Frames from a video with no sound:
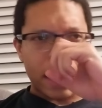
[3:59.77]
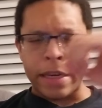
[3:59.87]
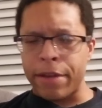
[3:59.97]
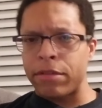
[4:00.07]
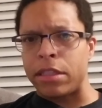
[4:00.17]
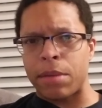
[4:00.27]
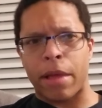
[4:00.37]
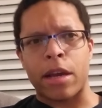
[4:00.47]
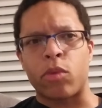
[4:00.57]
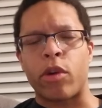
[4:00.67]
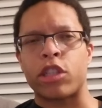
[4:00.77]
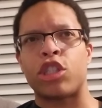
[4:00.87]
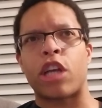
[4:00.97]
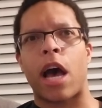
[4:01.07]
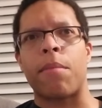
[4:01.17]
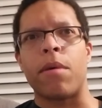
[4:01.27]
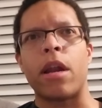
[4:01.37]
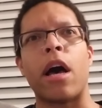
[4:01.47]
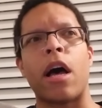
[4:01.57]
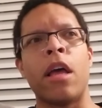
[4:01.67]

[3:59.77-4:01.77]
Definitely seemed like a rush job, but